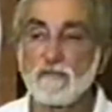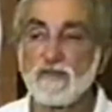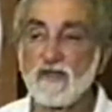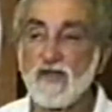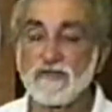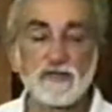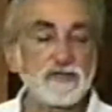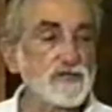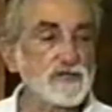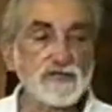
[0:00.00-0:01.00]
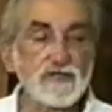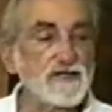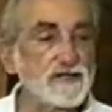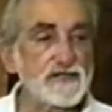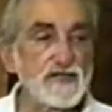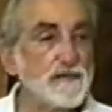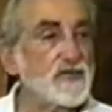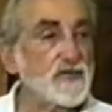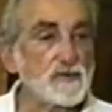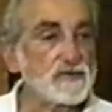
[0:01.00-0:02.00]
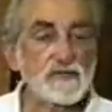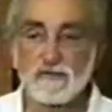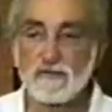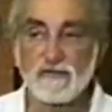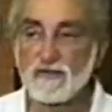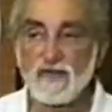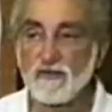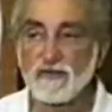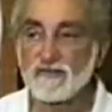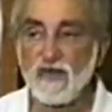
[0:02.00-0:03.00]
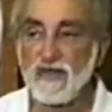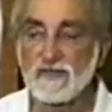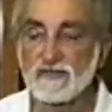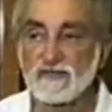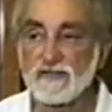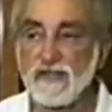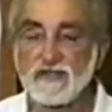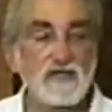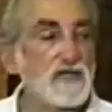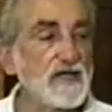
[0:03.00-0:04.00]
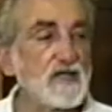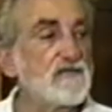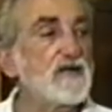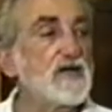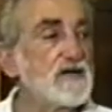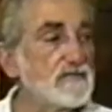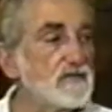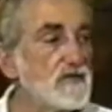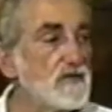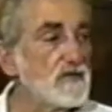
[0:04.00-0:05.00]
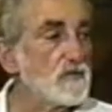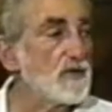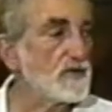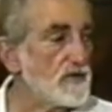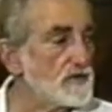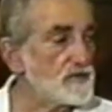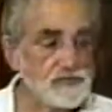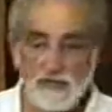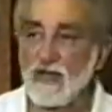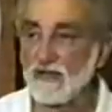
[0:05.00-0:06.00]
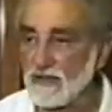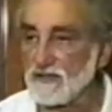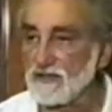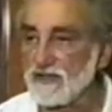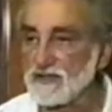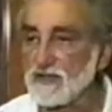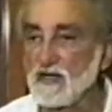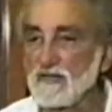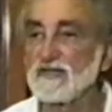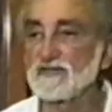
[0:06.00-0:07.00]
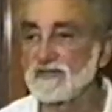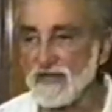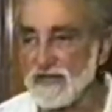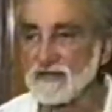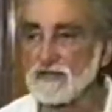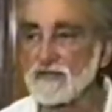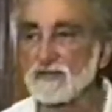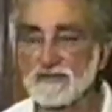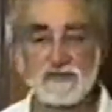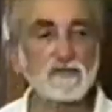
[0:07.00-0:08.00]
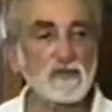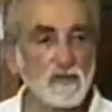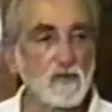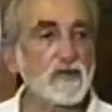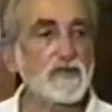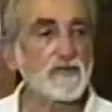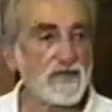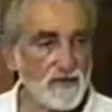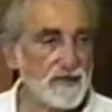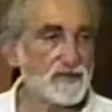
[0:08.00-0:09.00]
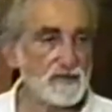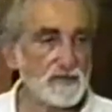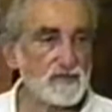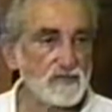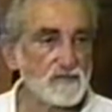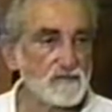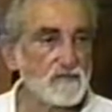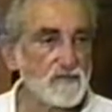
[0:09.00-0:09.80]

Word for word: but the Catholic Church didn't accept those, th those findings until 1895 when another scholar, a German, decided to do a similar work and then they accepted it.